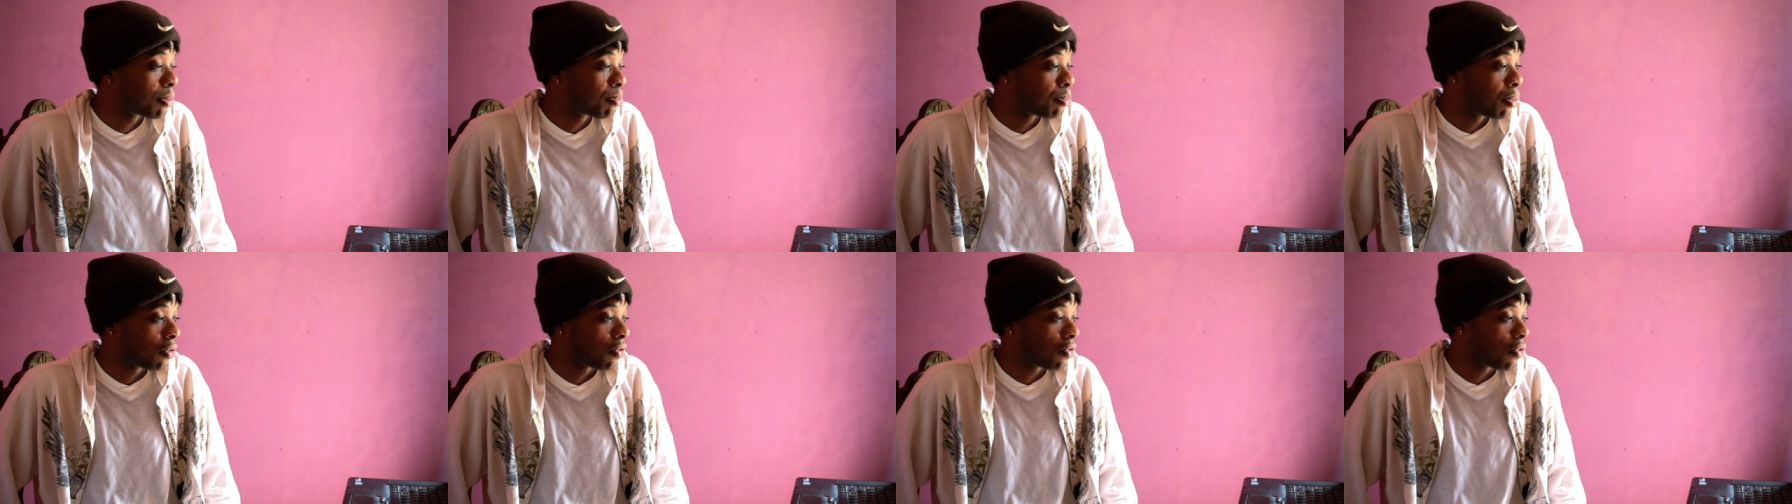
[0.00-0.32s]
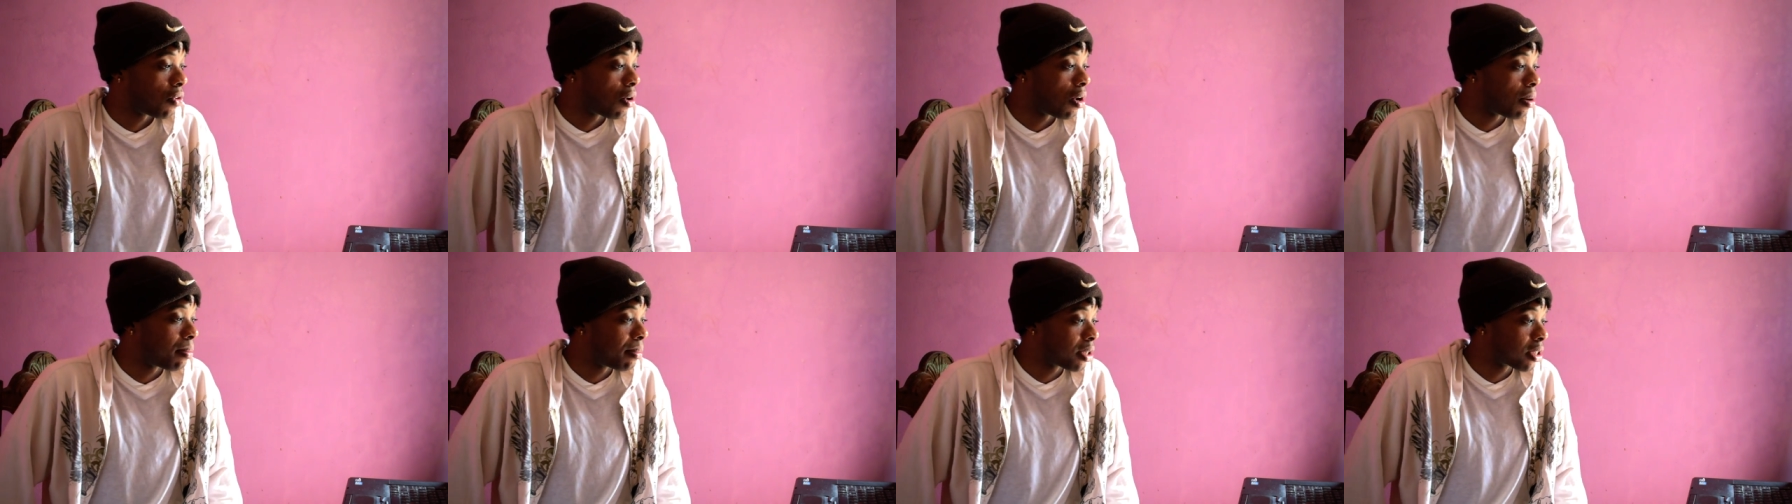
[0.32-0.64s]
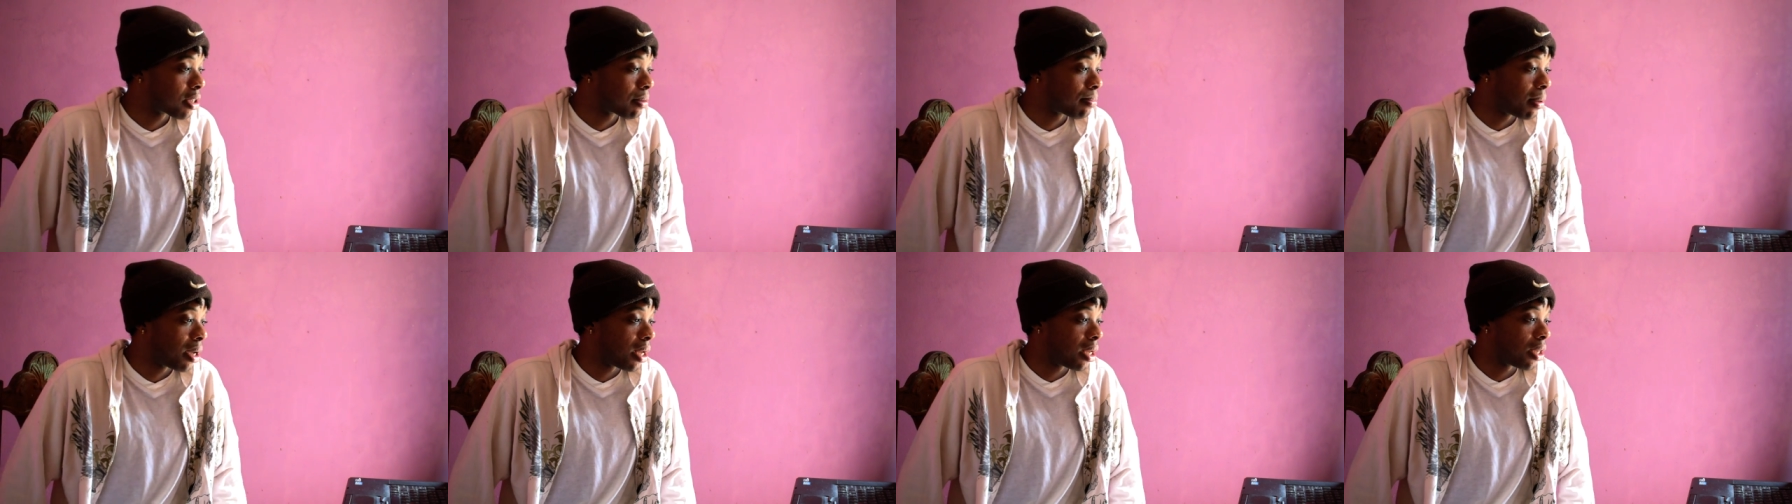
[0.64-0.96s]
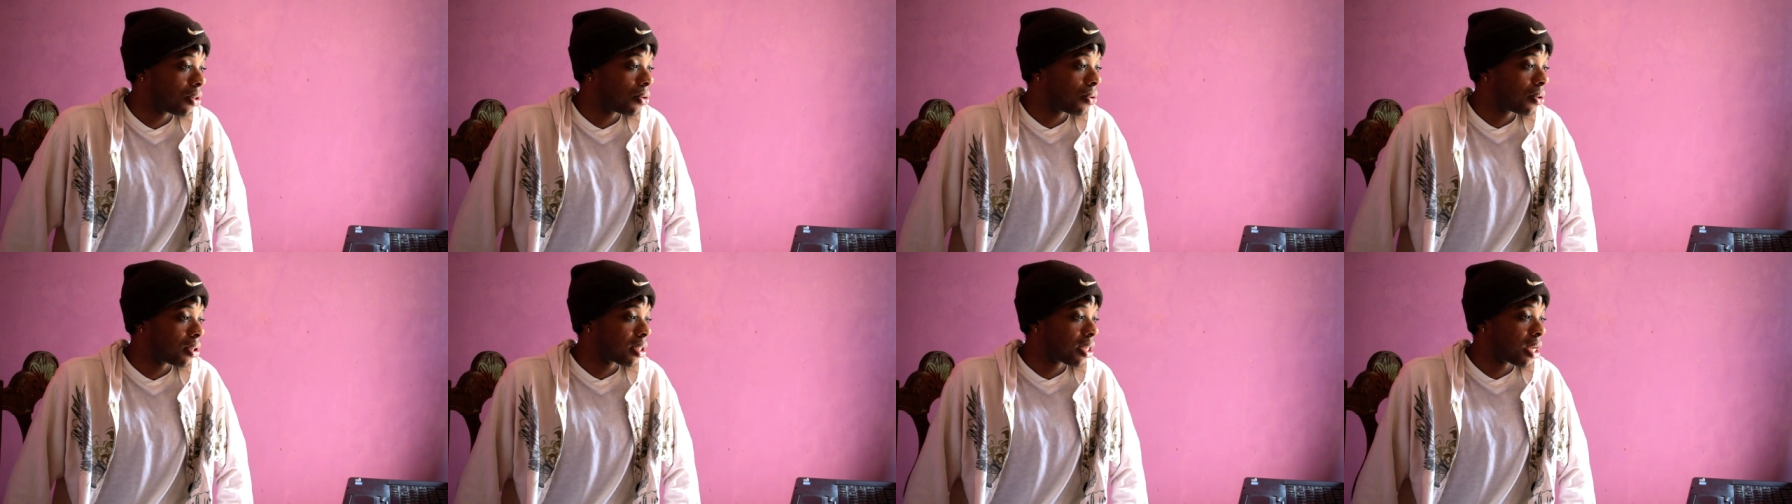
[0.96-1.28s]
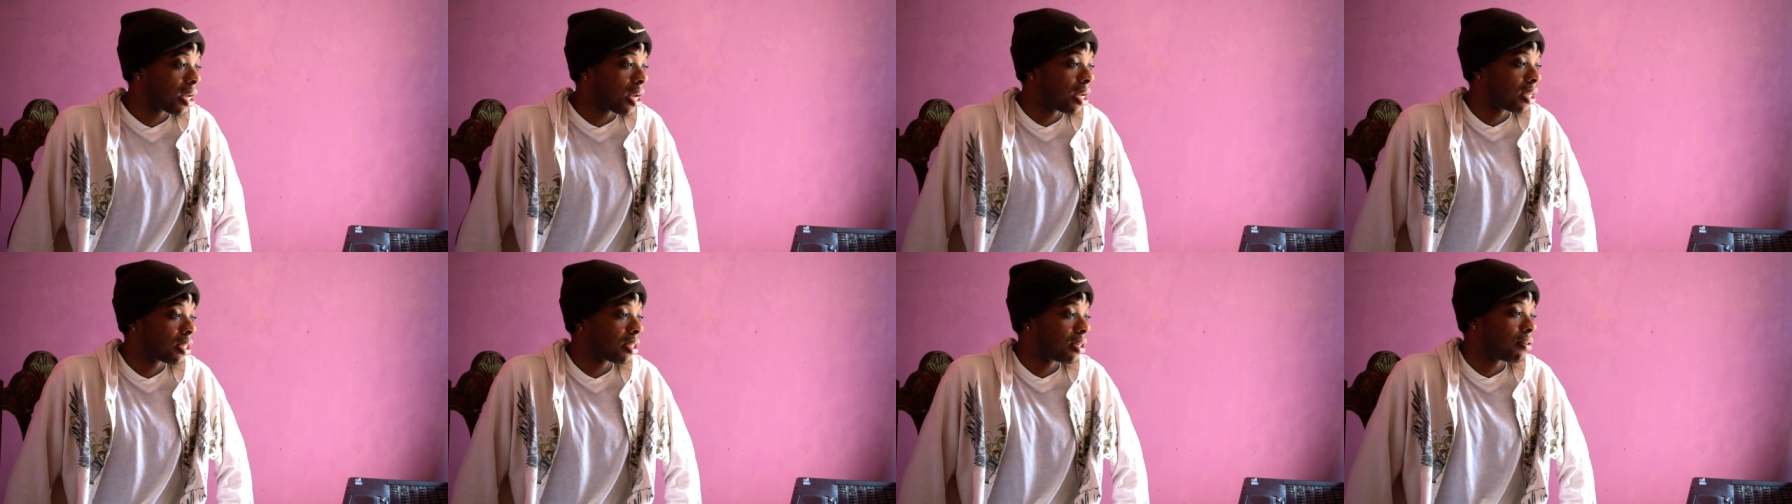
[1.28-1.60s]
performance, man. You a
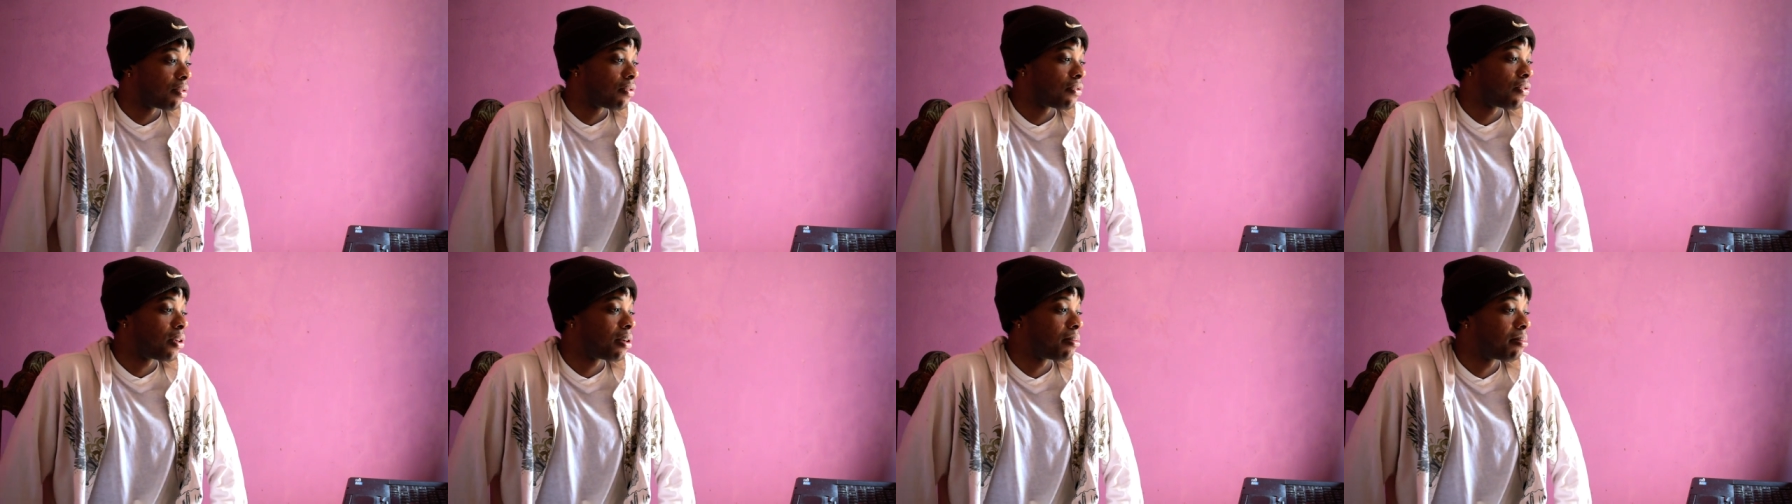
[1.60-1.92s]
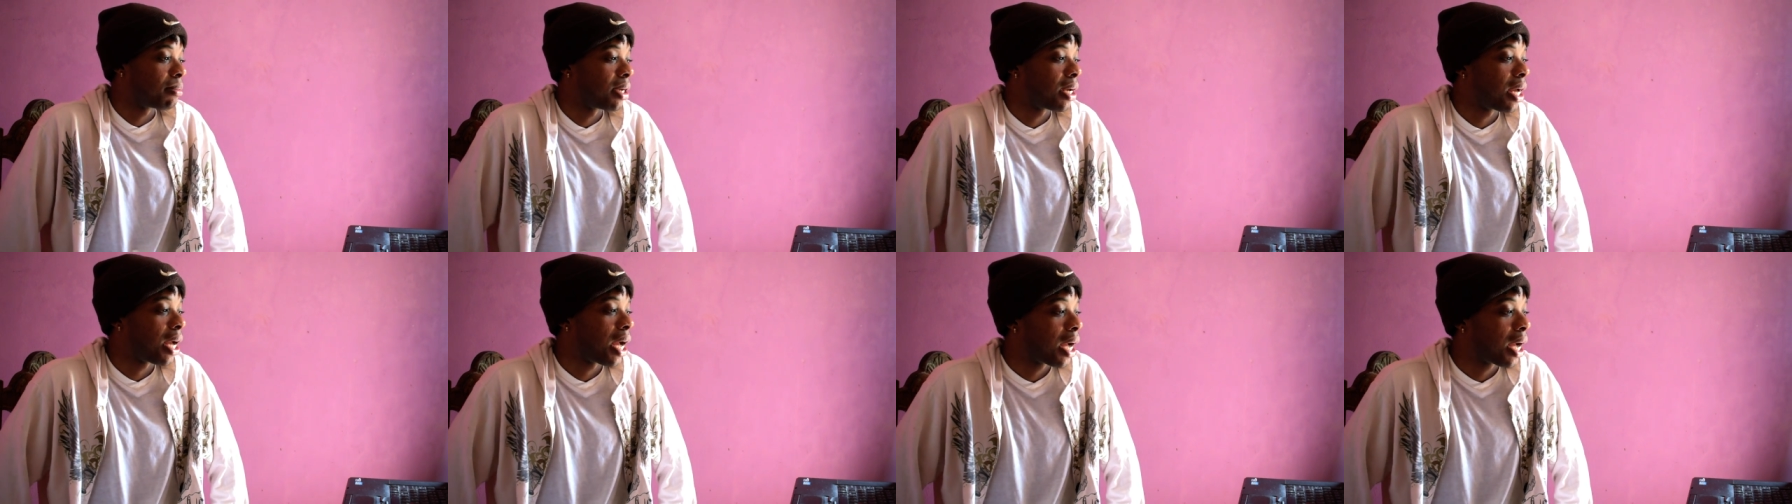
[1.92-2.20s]
talented female.